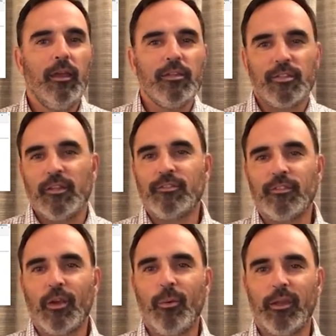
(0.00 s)
So this is
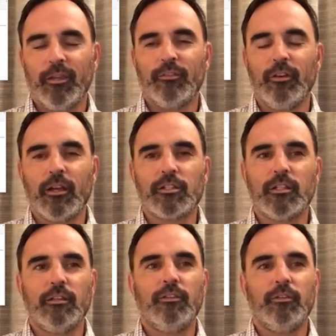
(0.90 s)
a quick
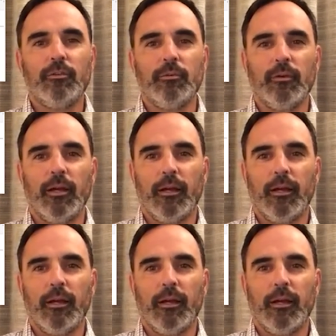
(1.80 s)
introduction to